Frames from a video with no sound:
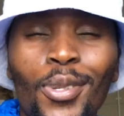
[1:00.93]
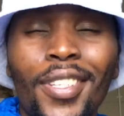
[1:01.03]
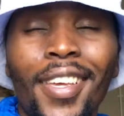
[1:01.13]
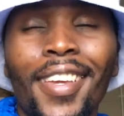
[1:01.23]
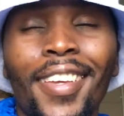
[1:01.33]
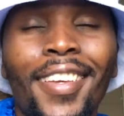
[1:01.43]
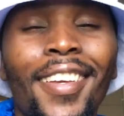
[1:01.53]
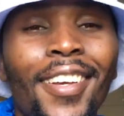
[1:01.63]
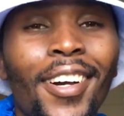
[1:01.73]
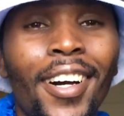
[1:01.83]
say
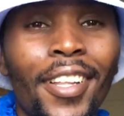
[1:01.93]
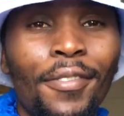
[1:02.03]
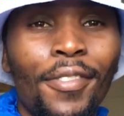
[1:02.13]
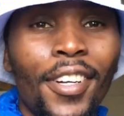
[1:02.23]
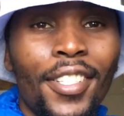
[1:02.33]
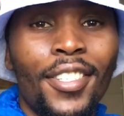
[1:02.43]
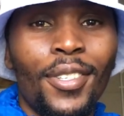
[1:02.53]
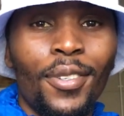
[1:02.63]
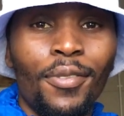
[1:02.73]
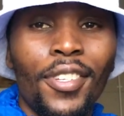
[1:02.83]
adverts
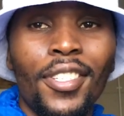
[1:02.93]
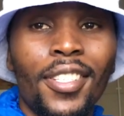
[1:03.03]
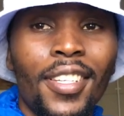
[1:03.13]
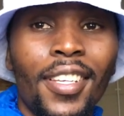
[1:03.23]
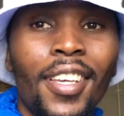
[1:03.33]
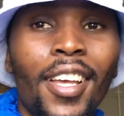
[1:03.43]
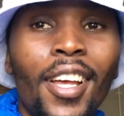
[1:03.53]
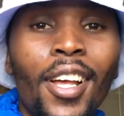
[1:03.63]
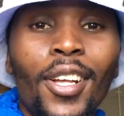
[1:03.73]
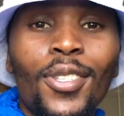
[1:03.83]
university,
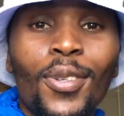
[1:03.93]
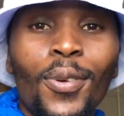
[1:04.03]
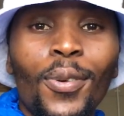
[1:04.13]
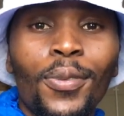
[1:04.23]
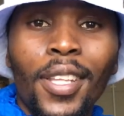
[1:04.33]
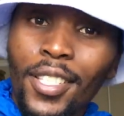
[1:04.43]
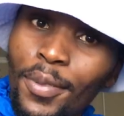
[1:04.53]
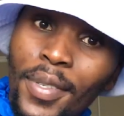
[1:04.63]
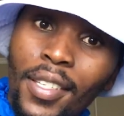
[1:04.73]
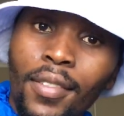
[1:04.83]
so that's
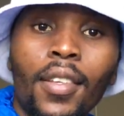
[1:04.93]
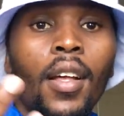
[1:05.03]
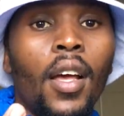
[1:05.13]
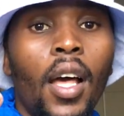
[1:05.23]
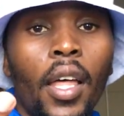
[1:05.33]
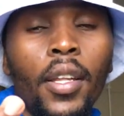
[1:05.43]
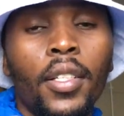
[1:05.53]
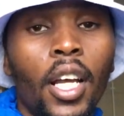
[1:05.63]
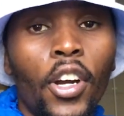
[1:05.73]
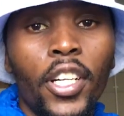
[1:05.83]
me. And
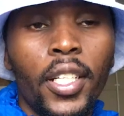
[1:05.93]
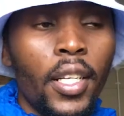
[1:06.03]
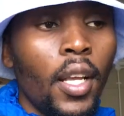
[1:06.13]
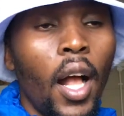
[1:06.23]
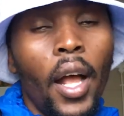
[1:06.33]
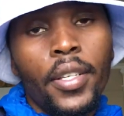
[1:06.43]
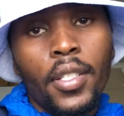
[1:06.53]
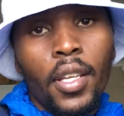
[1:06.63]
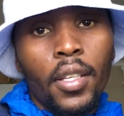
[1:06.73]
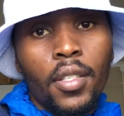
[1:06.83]
currently I
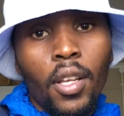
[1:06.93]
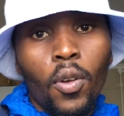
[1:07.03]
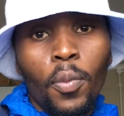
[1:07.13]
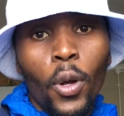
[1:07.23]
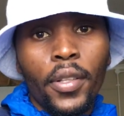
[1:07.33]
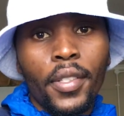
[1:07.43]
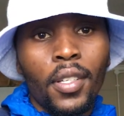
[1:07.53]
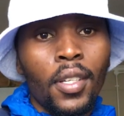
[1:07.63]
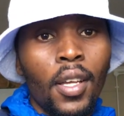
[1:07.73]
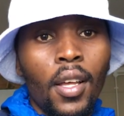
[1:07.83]
stay at South Point,
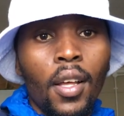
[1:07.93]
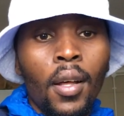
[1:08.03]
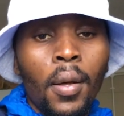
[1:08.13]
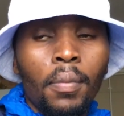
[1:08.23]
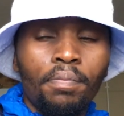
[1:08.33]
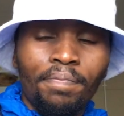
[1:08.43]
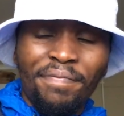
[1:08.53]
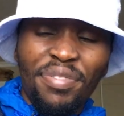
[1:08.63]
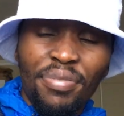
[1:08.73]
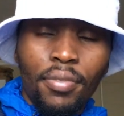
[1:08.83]

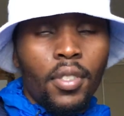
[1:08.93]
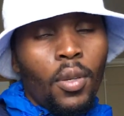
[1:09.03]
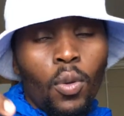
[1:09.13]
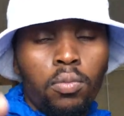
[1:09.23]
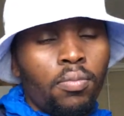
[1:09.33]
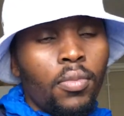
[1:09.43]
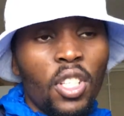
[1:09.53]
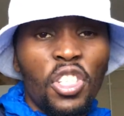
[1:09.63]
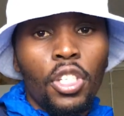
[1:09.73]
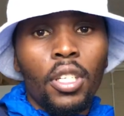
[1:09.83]
the
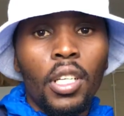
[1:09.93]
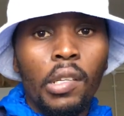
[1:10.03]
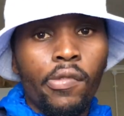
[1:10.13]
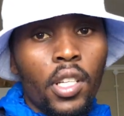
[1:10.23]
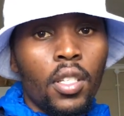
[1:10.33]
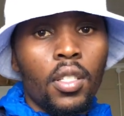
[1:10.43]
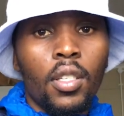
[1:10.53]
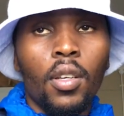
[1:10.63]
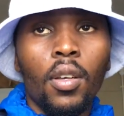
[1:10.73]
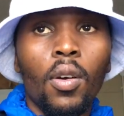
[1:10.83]
shitty
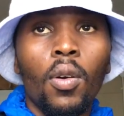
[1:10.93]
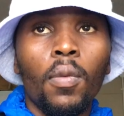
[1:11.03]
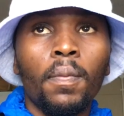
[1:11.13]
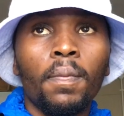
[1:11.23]
varsity or